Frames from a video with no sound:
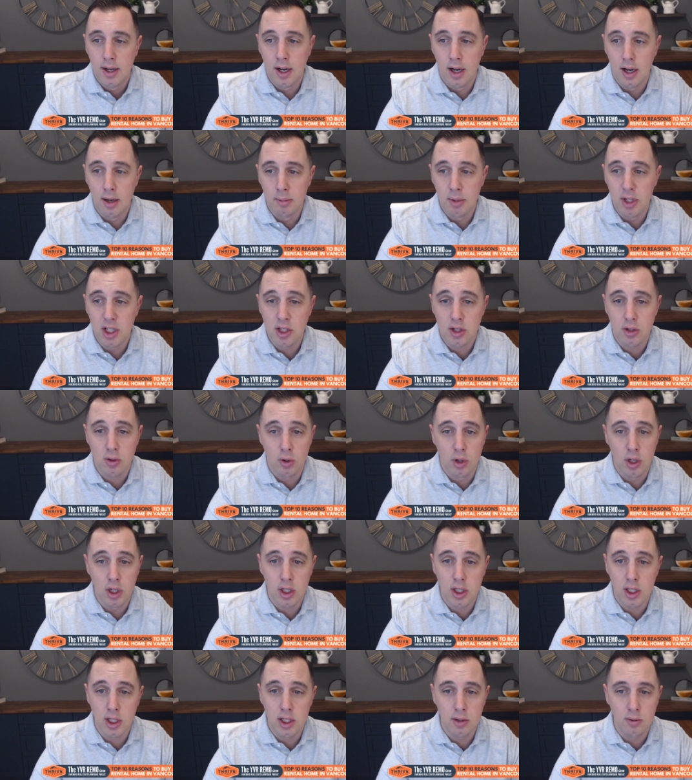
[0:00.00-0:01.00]

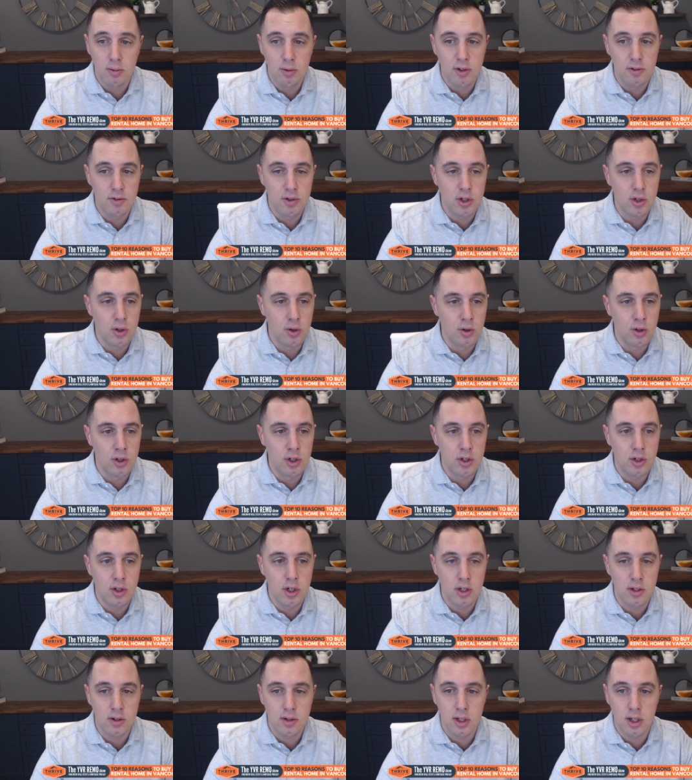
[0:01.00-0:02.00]
Historically, we've shown
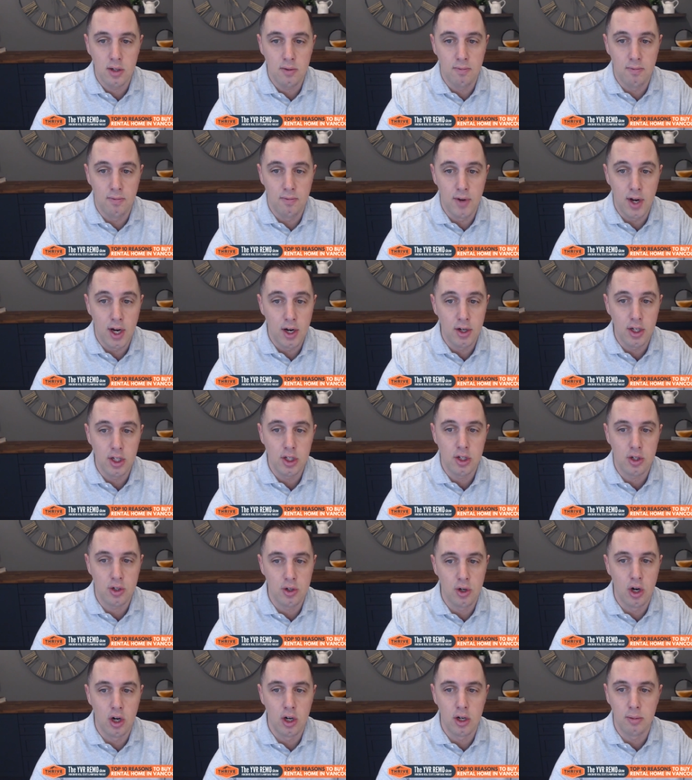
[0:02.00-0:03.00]
just very
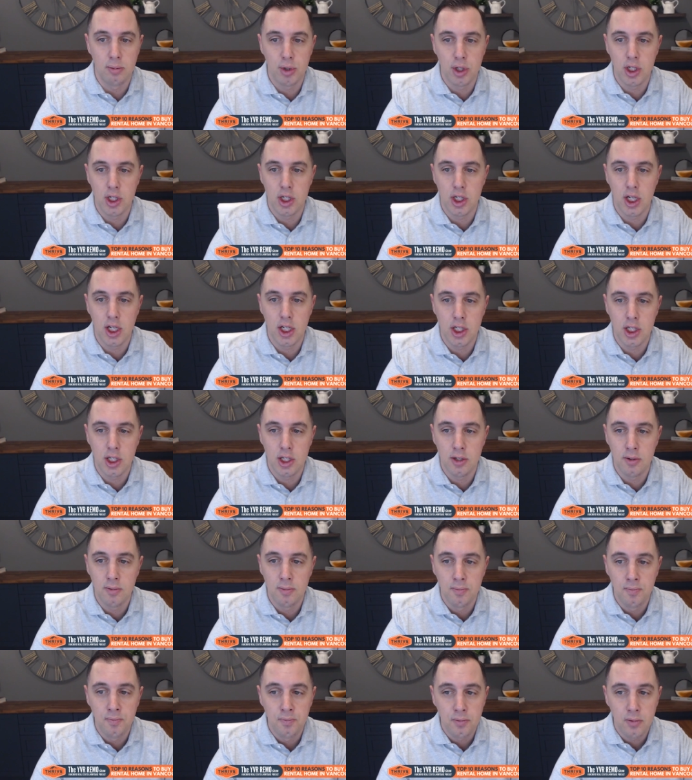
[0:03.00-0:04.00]
strong appreciation,
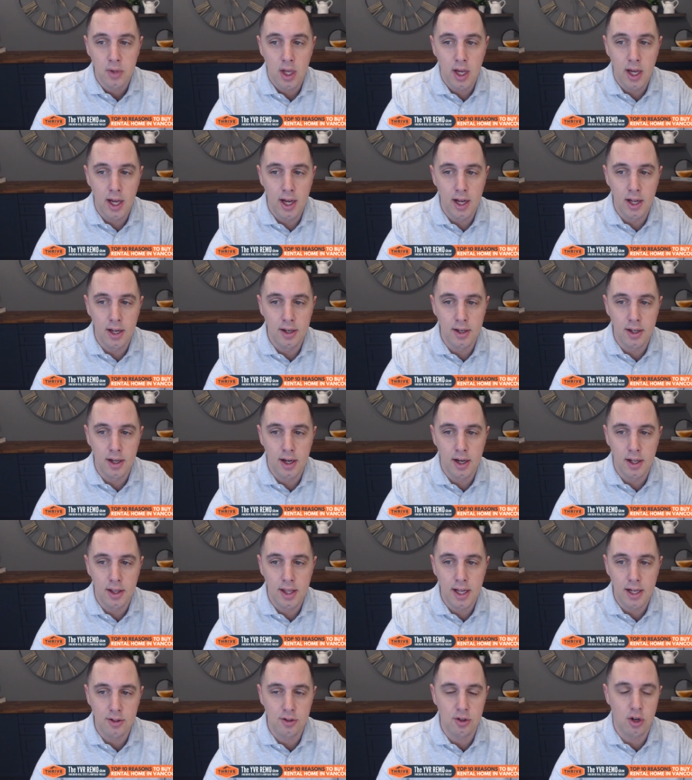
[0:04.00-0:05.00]
and
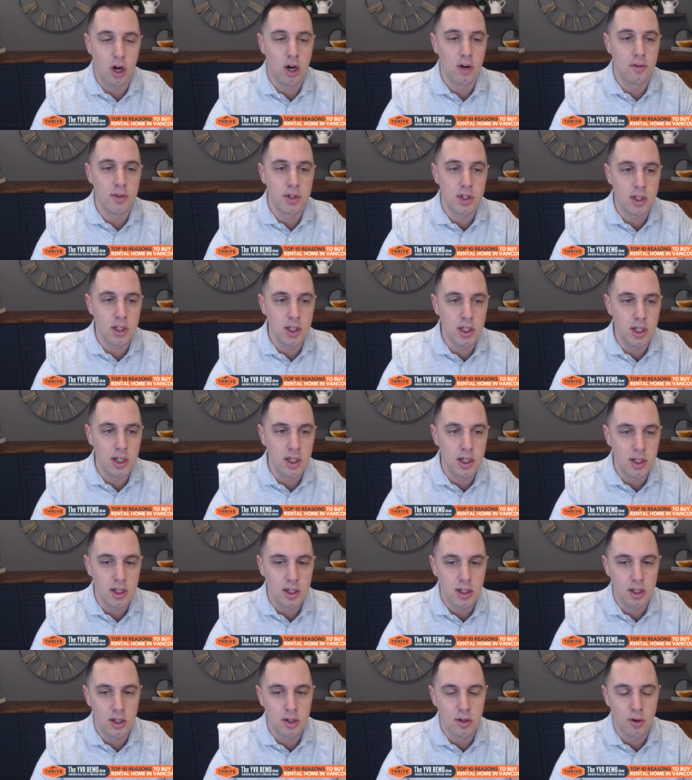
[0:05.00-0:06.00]
that's obviously,
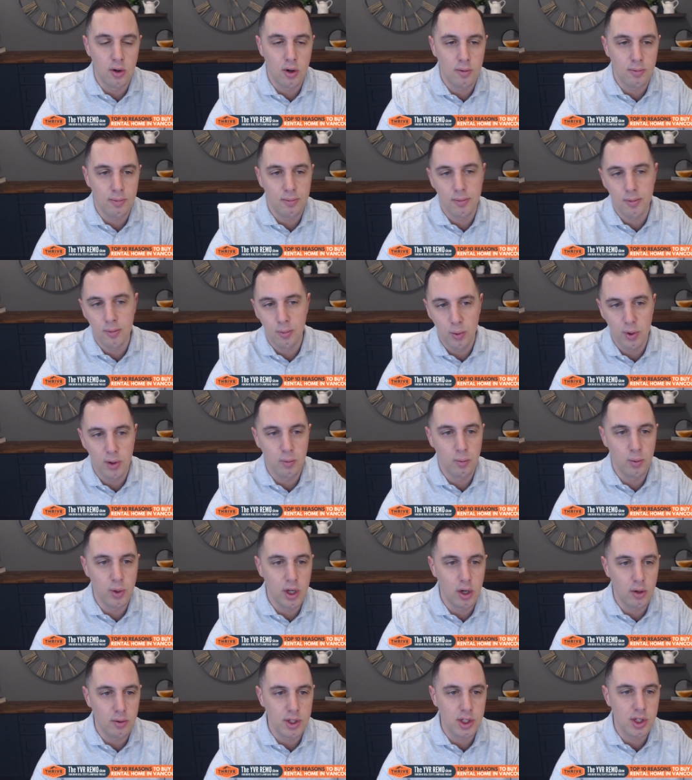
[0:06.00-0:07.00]

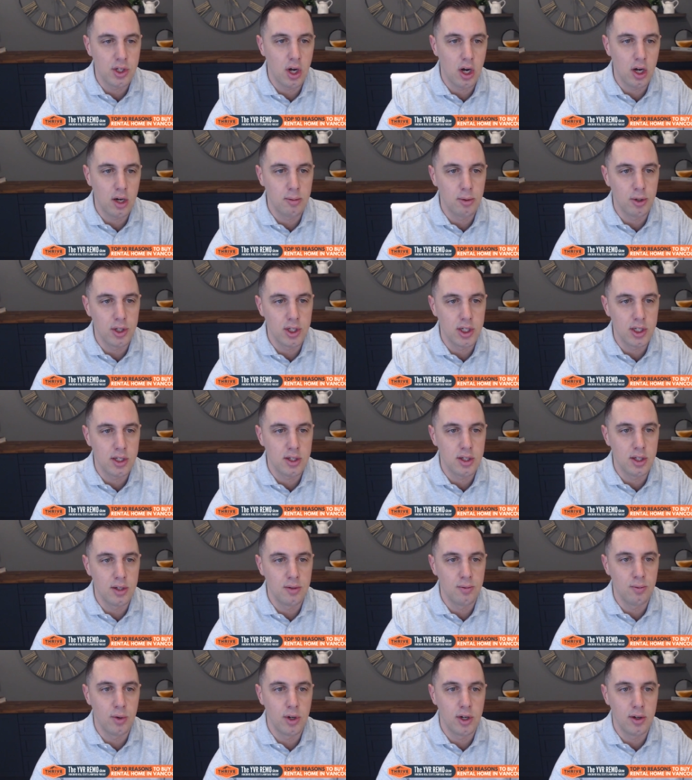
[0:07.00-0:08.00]
we always talk about this,
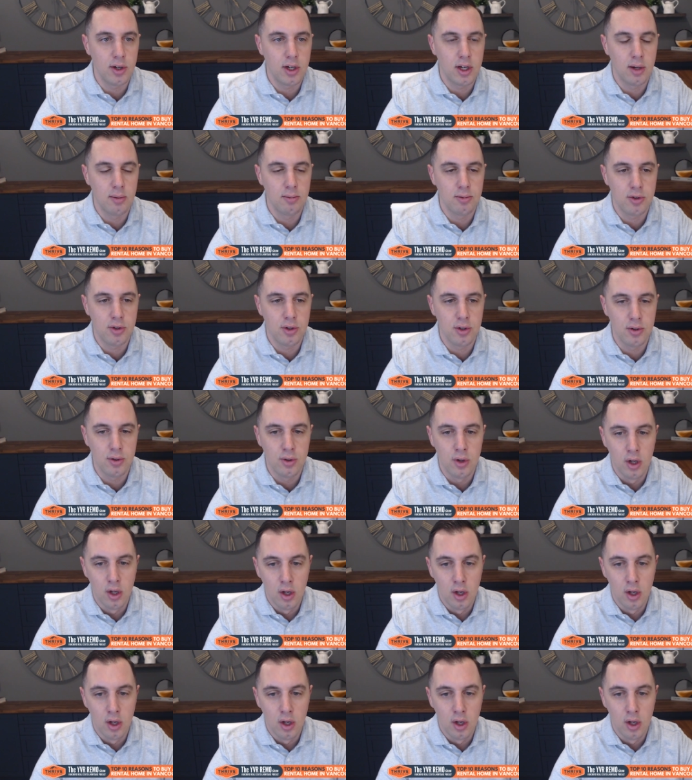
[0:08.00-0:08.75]
and when it comes to